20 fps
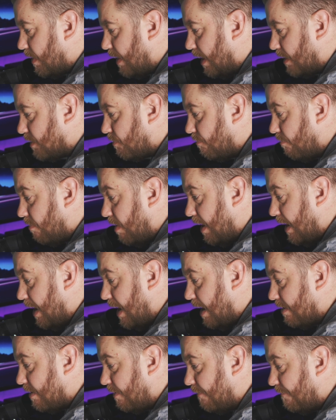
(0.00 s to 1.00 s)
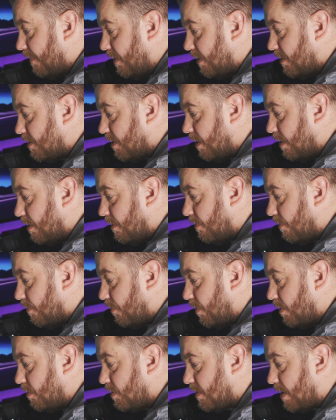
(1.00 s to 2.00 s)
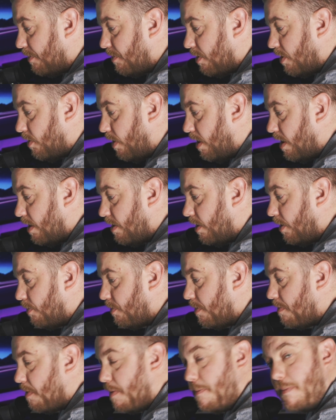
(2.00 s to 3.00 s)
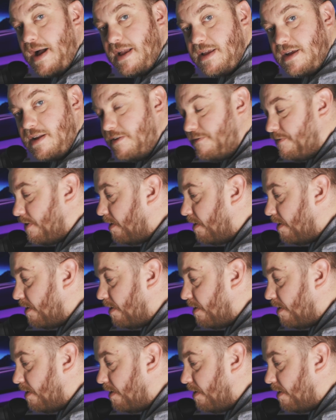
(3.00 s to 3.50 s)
That's a really handy feature. We use that one quite a lot when we're manually